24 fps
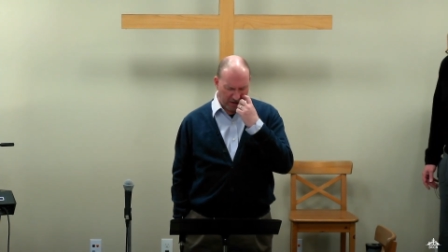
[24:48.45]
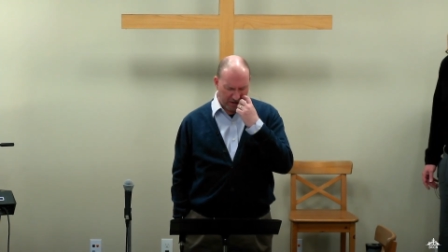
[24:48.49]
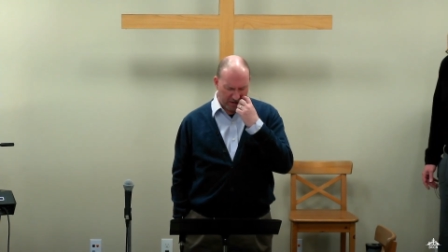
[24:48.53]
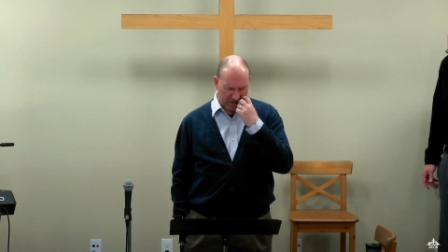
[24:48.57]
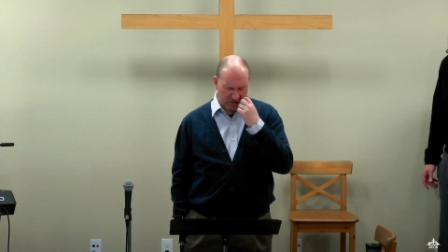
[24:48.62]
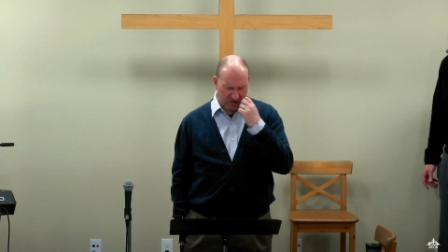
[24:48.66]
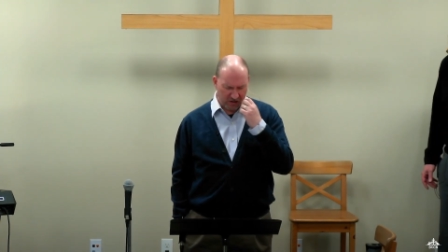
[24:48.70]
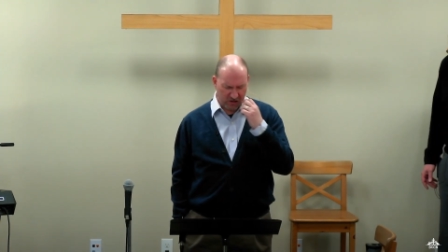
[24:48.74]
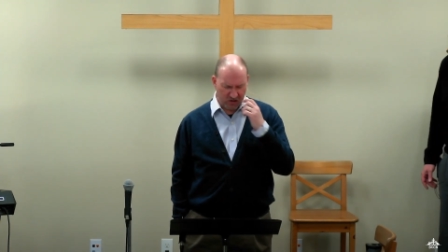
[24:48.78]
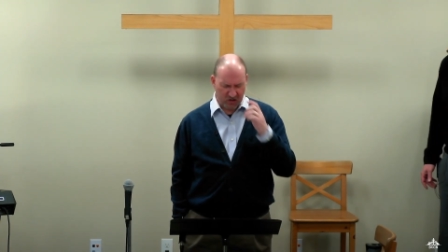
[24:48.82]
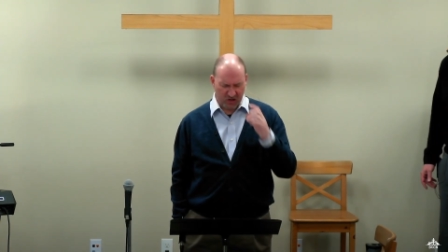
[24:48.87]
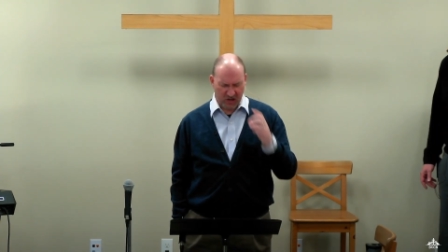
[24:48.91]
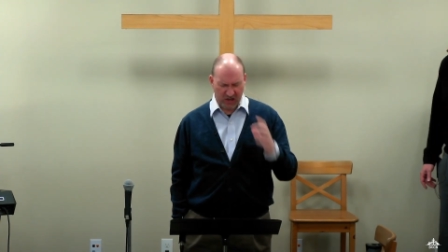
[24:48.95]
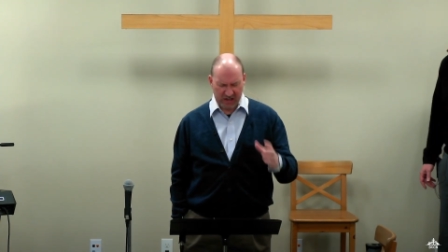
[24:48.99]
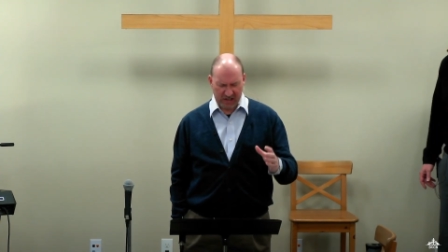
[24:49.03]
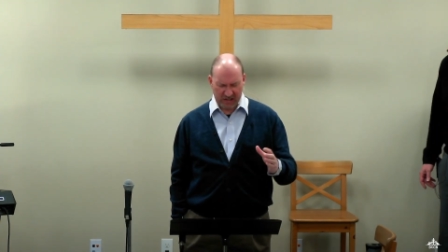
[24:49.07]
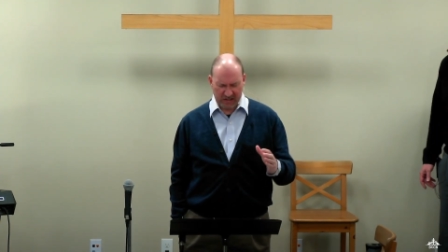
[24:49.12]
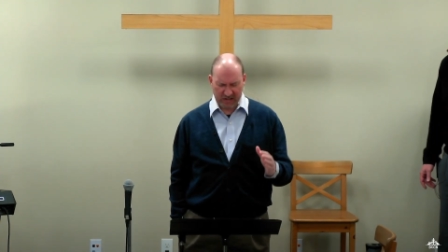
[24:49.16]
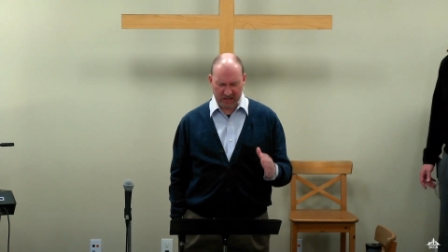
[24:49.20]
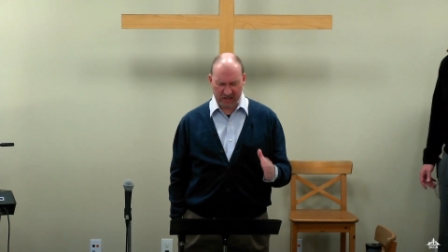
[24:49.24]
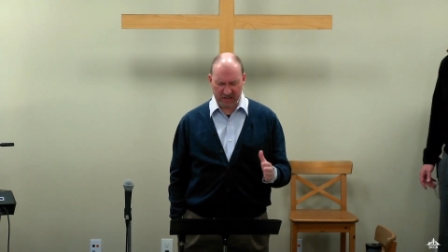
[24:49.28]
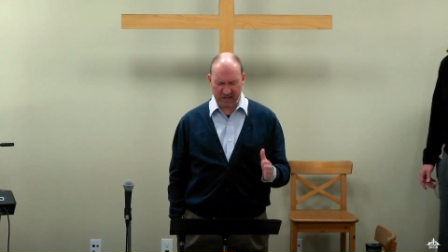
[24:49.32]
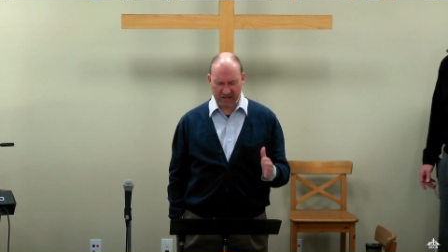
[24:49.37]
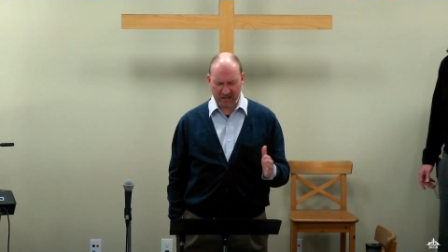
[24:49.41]
to
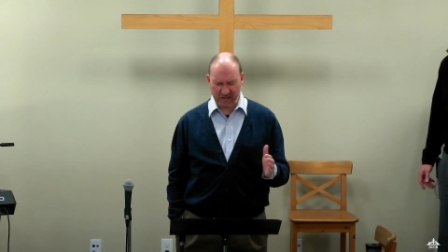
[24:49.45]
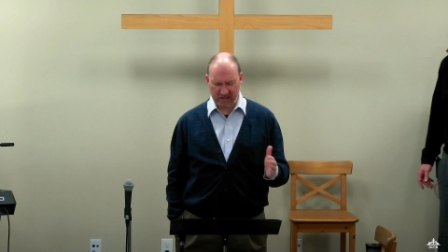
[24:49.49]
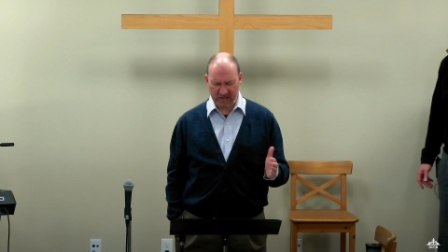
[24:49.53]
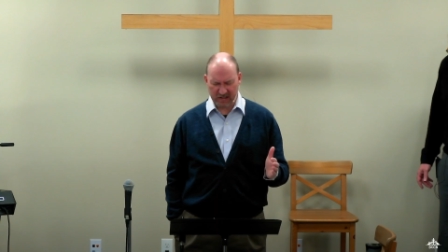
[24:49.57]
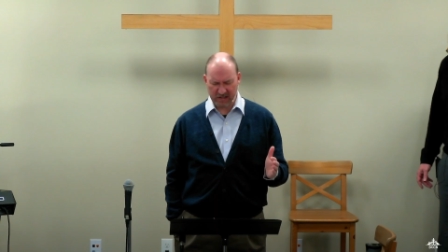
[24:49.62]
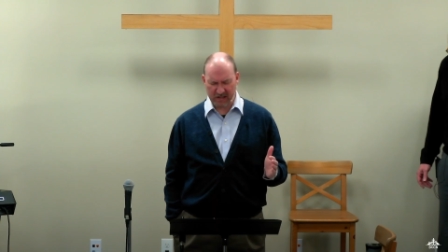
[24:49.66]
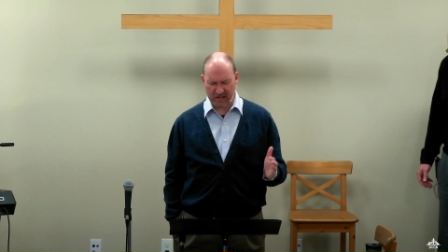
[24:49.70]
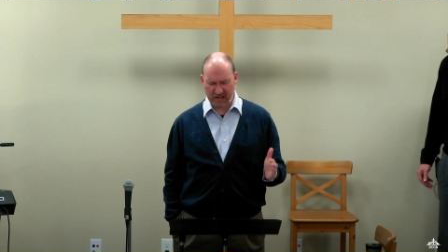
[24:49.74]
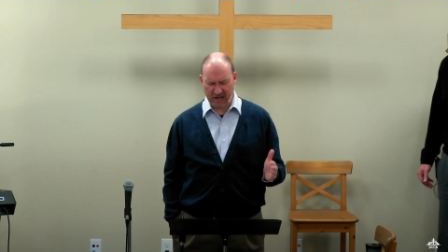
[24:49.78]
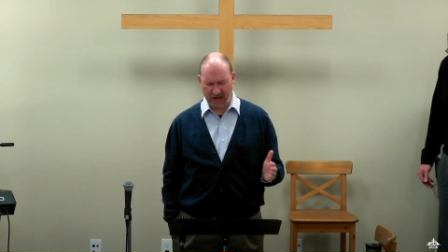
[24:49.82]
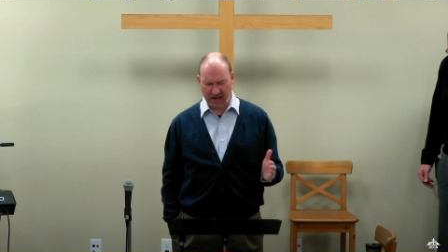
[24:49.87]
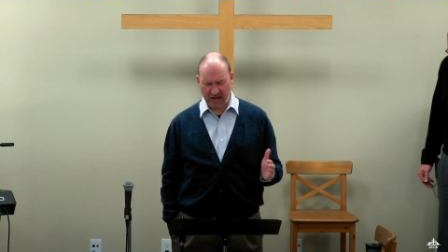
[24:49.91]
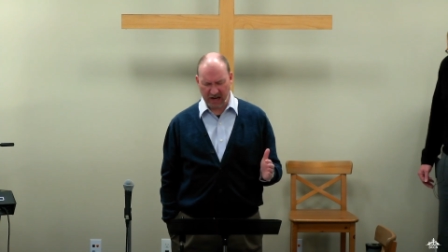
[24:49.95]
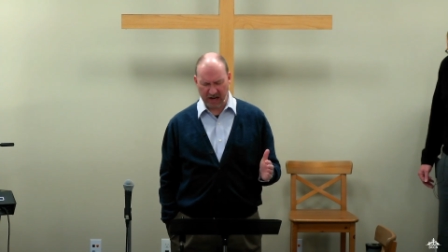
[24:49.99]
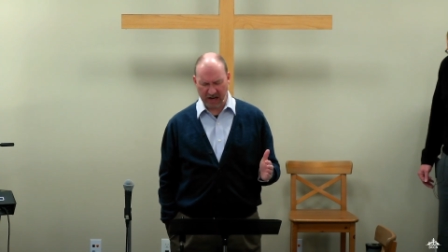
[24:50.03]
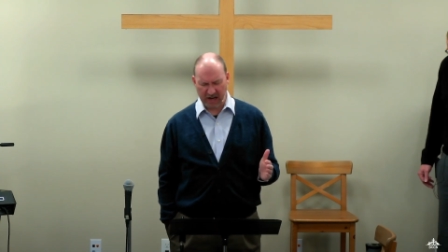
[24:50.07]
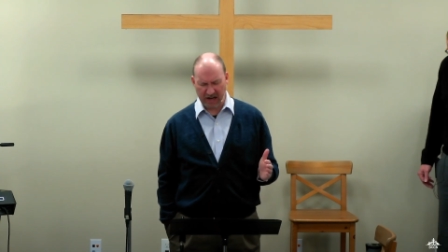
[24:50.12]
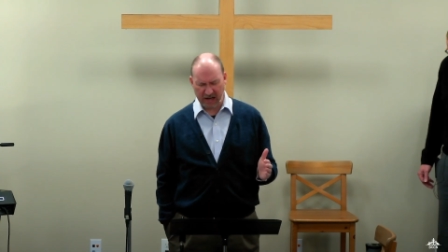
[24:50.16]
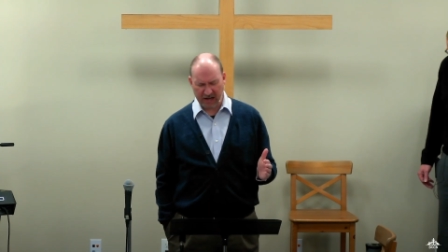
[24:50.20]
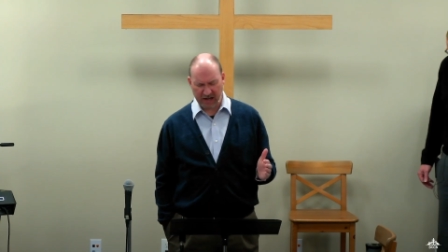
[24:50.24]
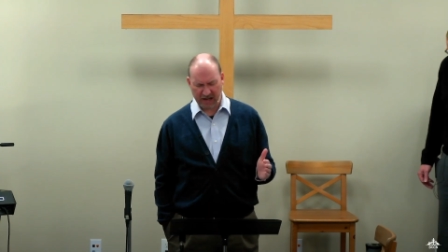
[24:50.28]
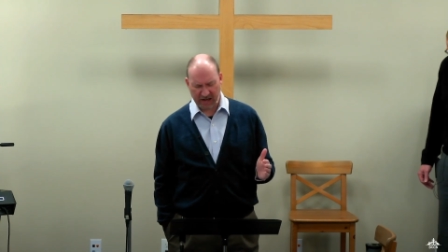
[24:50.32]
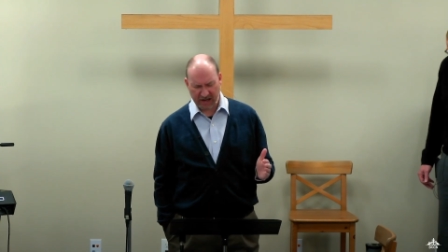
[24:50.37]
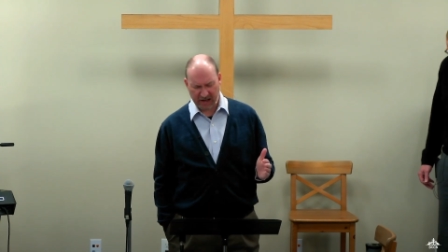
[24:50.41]
Jesus and
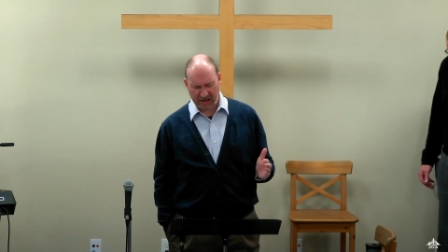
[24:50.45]
say,